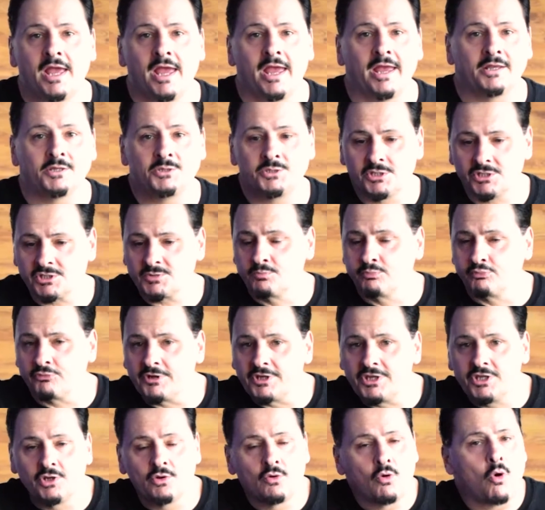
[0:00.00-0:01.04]
and just
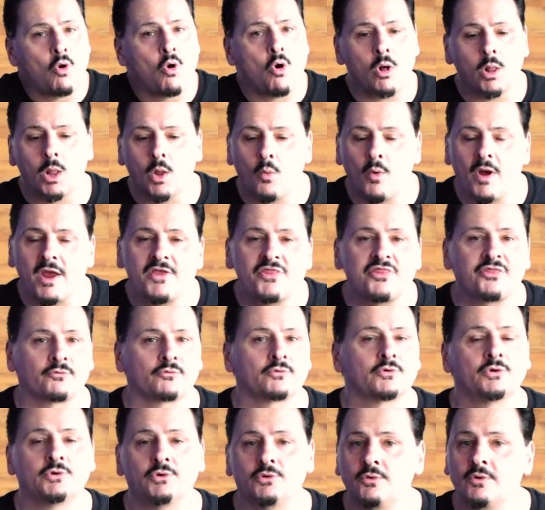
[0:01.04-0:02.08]
bring you all the way
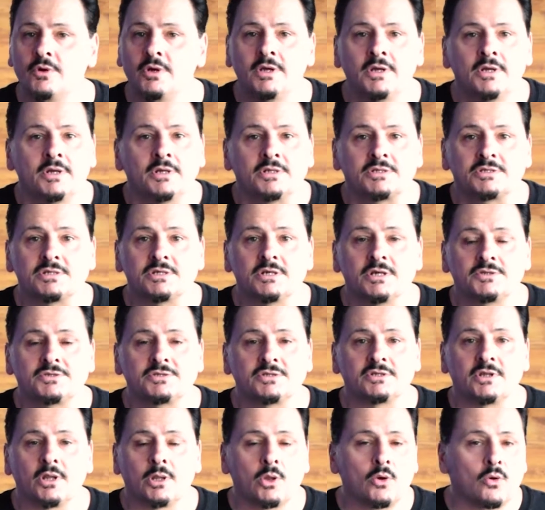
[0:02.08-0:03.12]
through to
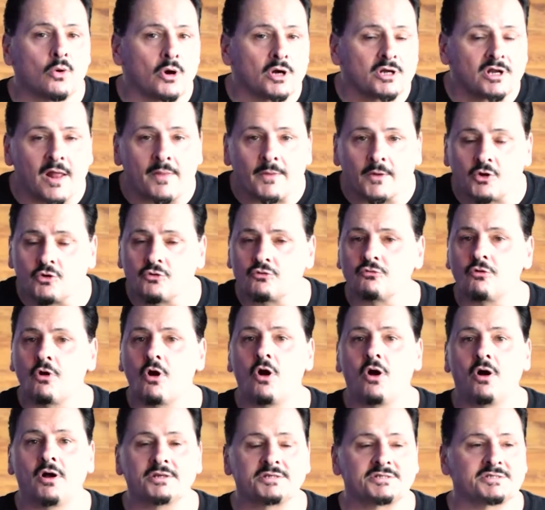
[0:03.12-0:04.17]
the Lord on the
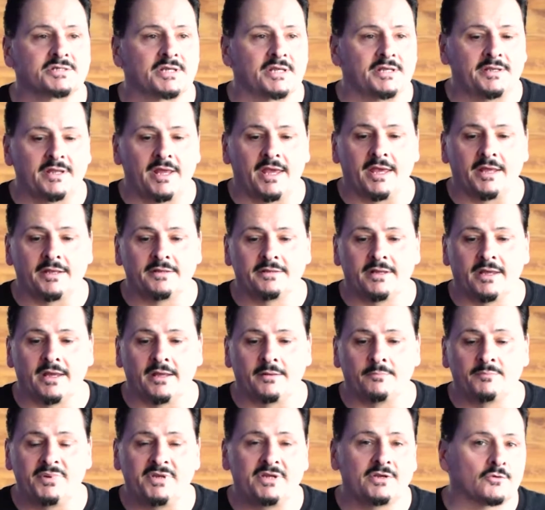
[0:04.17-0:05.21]
cross
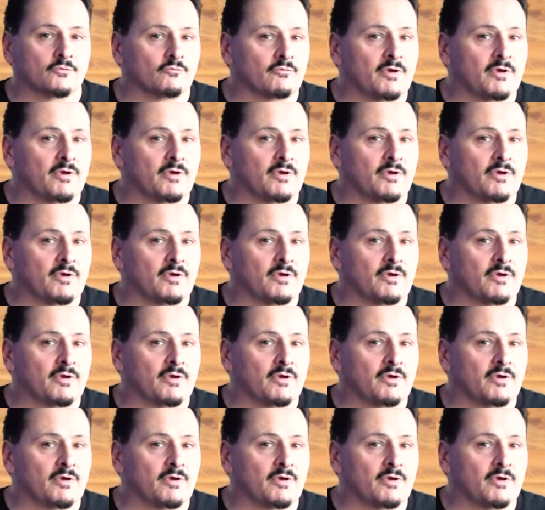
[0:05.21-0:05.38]
and being